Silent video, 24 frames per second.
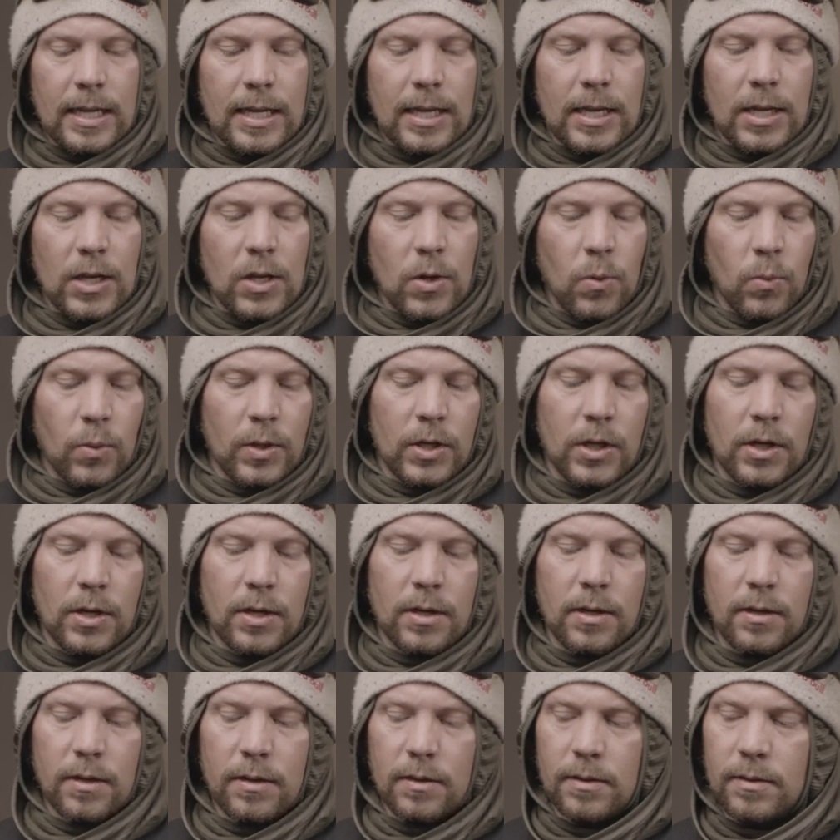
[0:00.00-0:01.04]
You know, when
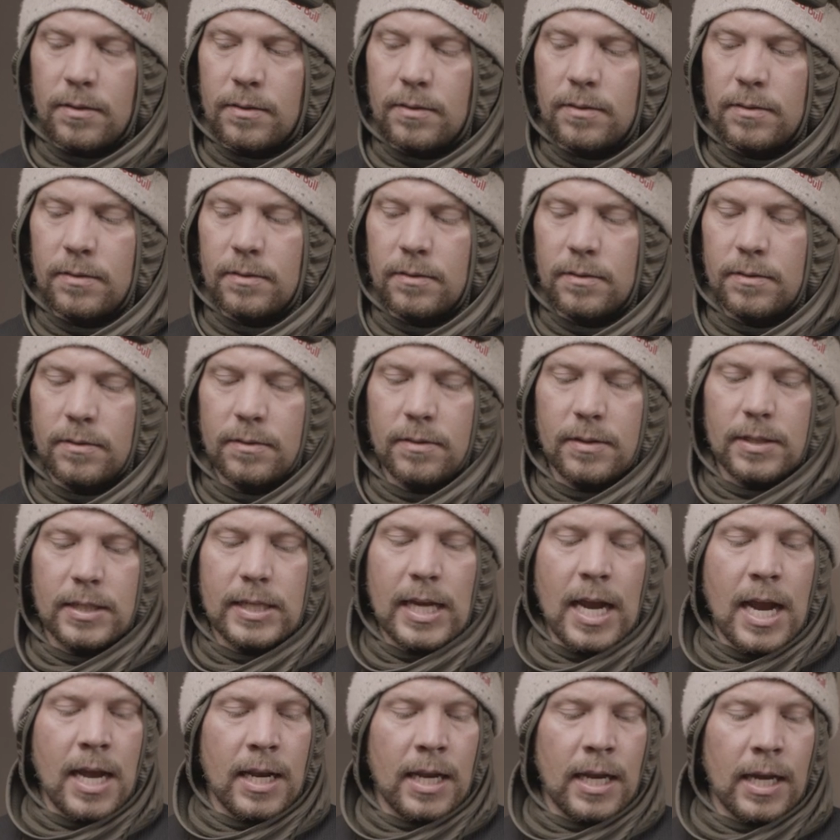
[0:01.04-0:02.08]
you're
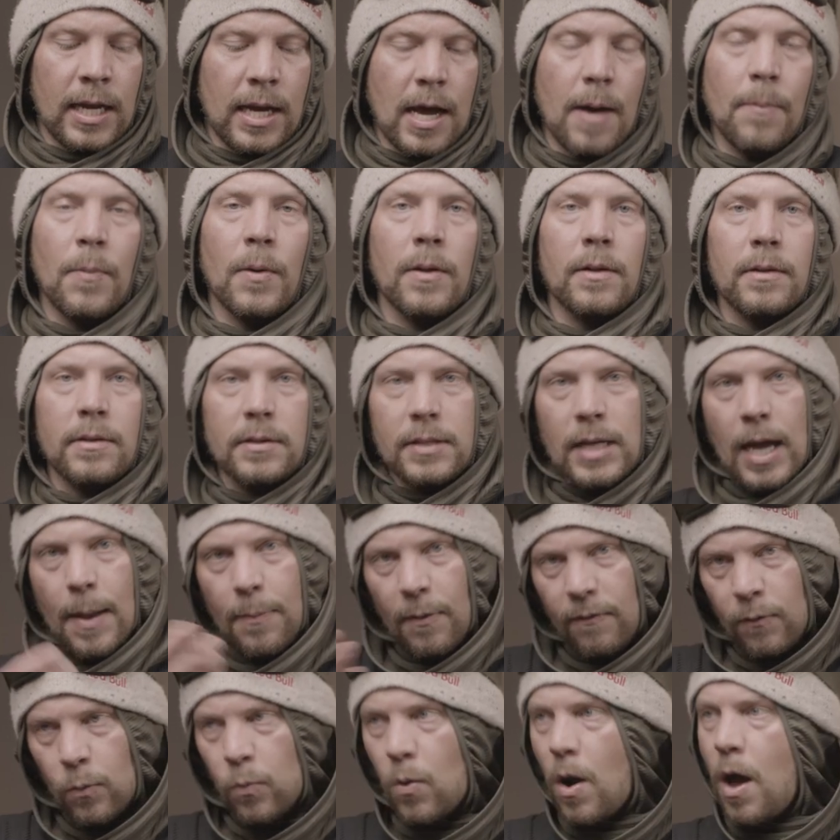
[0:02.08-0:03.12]
standing up on top
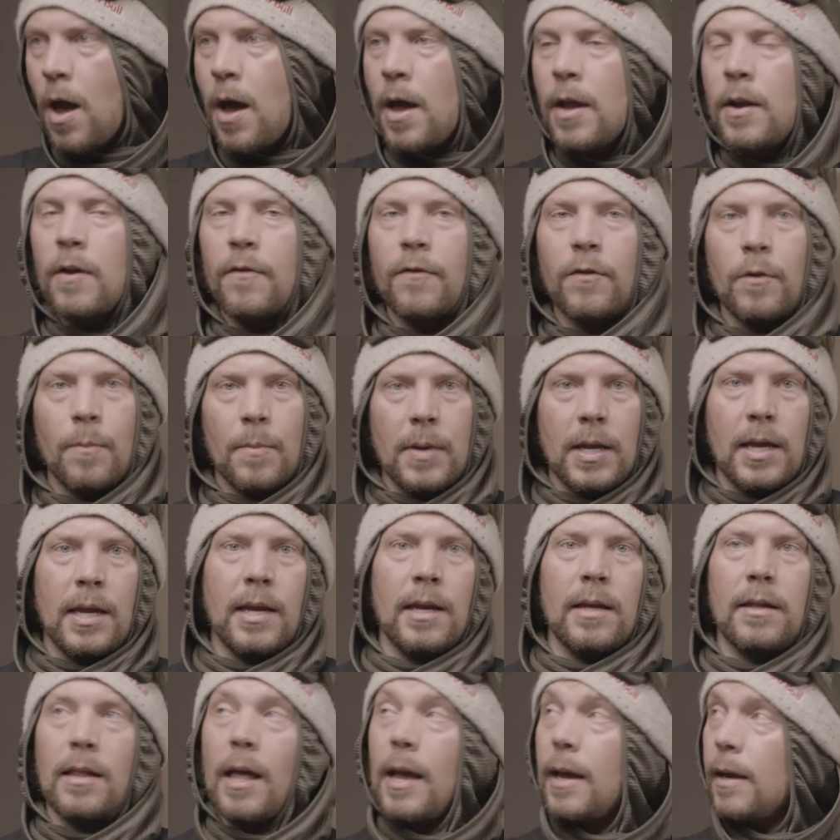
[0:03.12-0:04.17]
of a run, or for
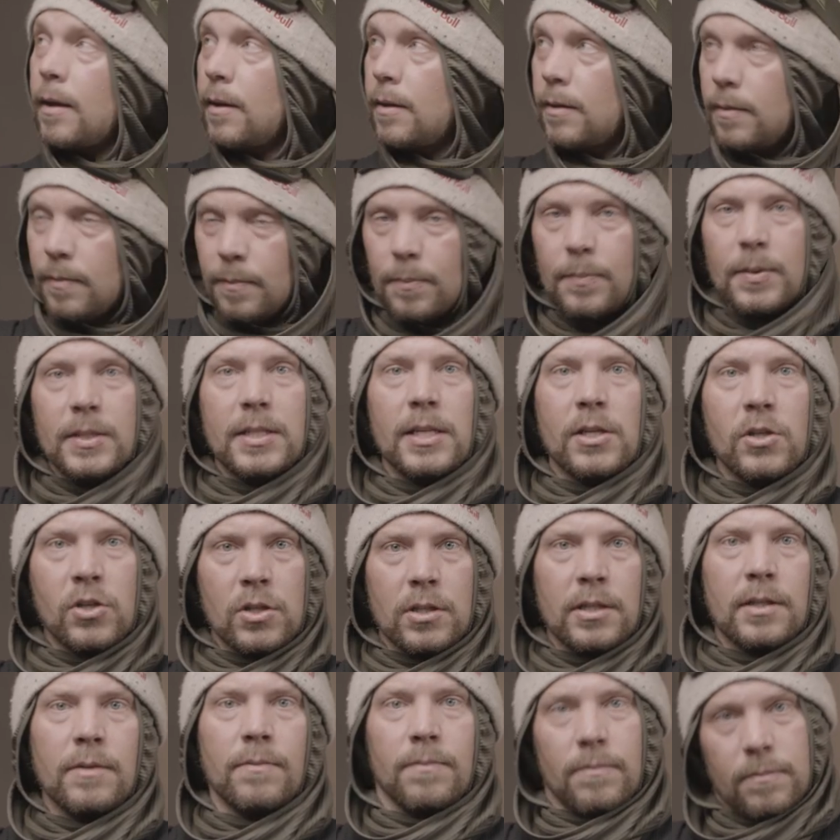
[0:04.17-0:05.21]
me, like
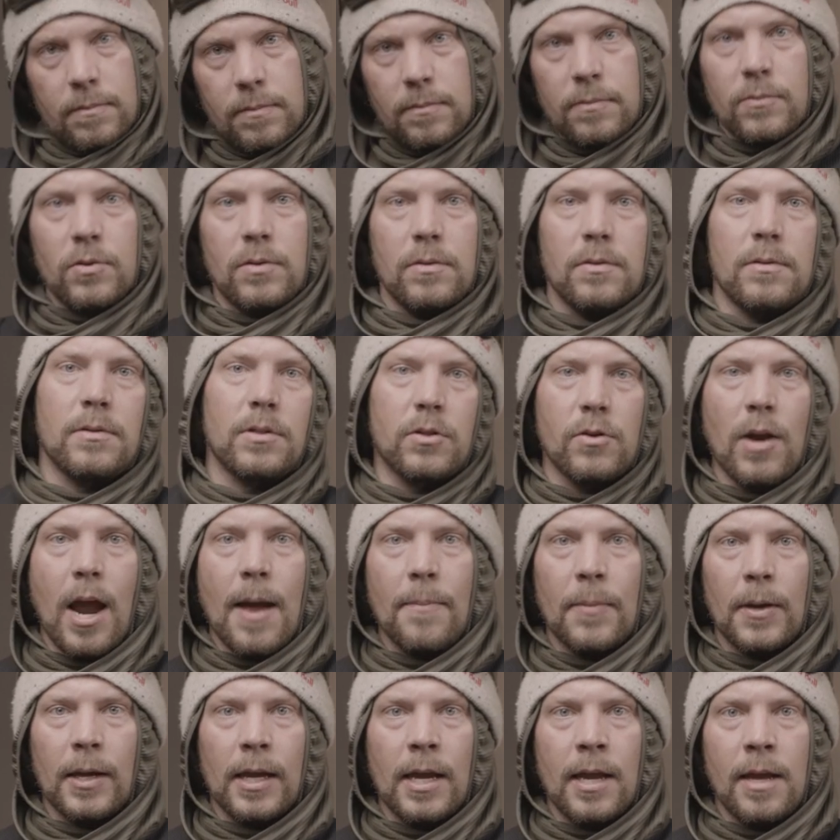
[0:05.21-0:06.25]
potentially
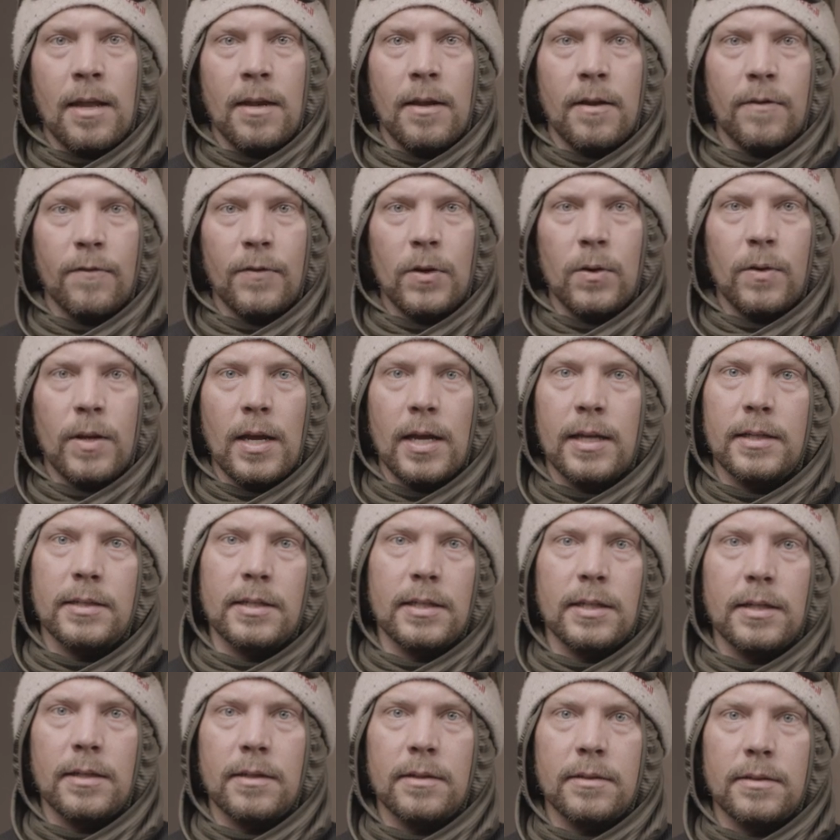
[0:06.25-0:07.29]
strapping in a few days
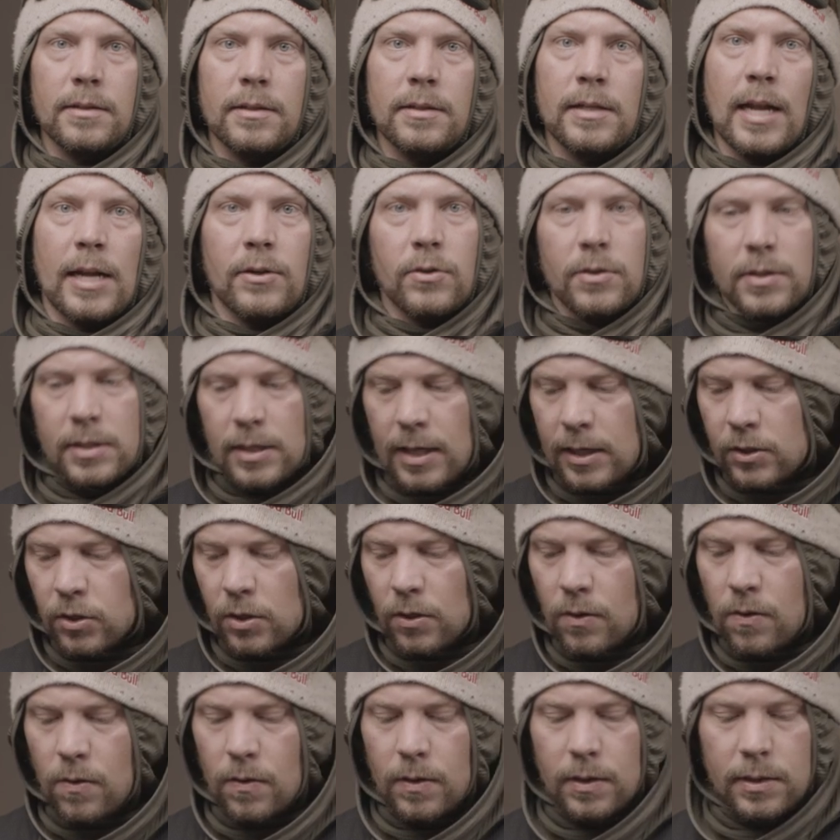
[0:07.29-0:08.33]
here to the natural selection
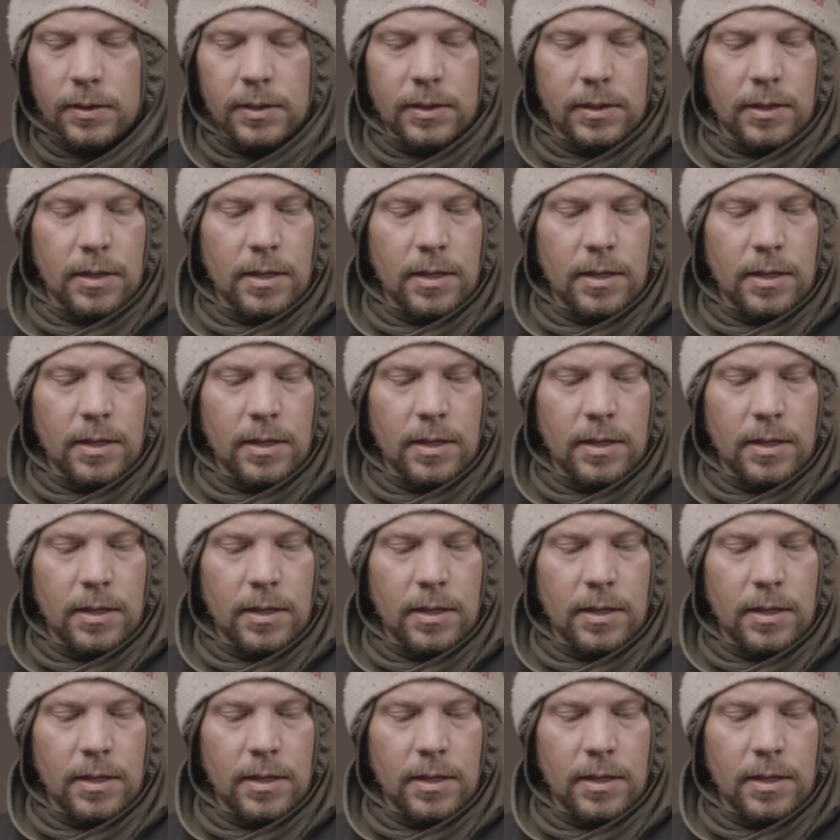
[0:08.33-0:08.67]
course,